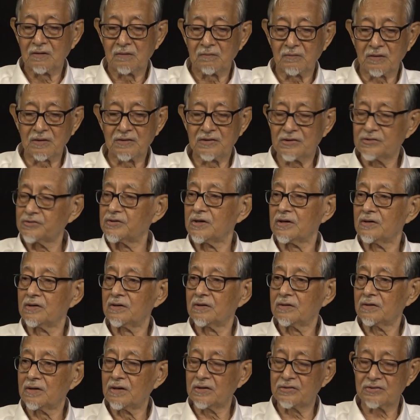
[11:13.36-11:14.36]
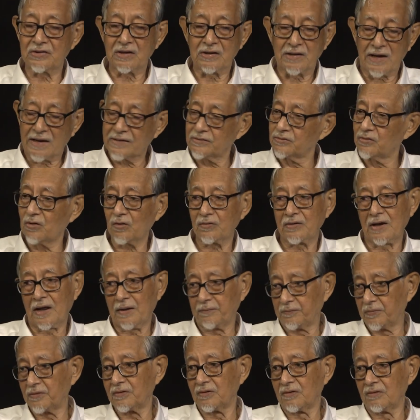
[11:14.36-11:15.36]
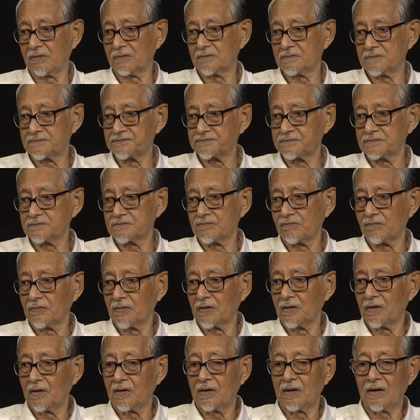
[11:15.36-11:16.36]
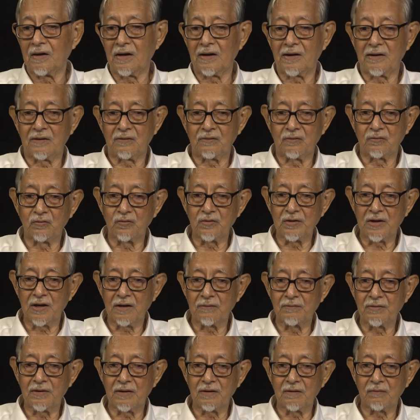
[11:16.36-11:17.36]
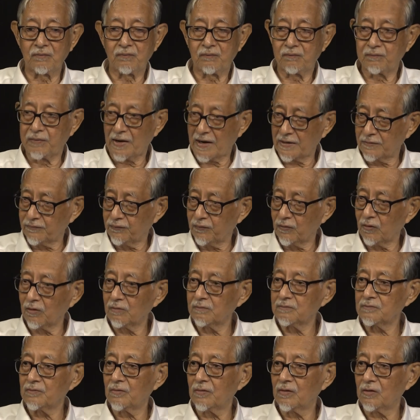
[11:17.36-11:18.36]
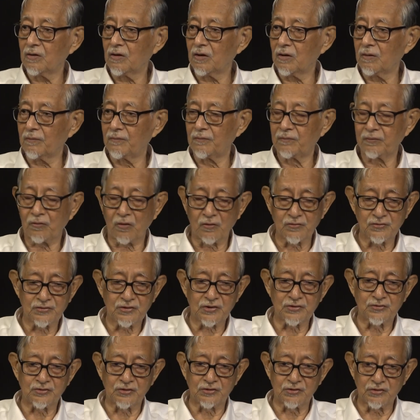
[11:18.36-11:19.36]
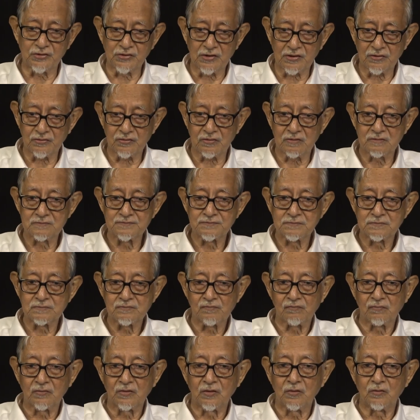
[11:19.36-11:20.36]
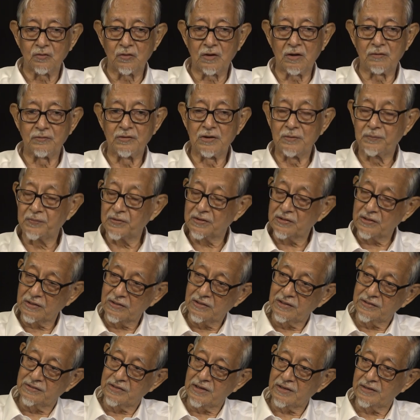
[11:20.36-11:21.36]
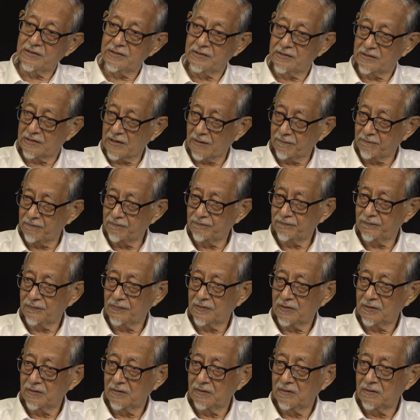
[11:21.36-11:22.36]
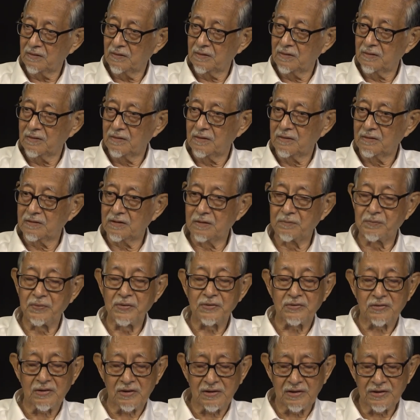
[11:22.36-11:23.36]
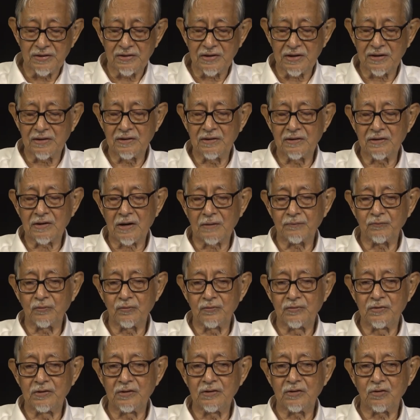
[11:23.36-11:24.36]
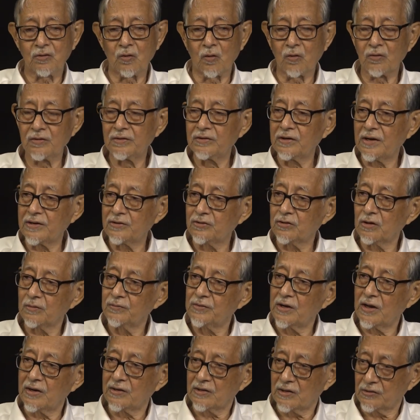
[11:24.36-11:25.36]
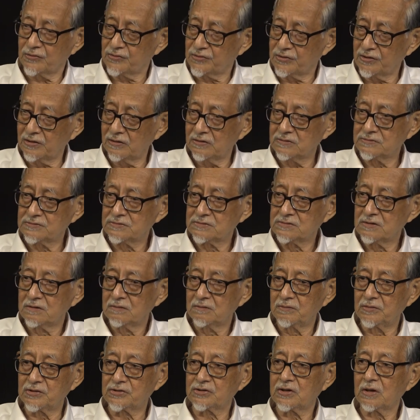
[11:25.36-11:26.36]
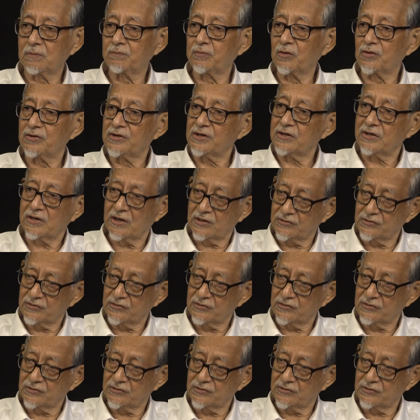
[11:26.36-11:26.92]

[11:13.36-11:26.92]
But this didn't, this has not happened. Yes. And we have a platform of conscious citizens. We have repeatedly taken it up, repeatedly taken it up with the coordinator of the NRC, Mr. Pratik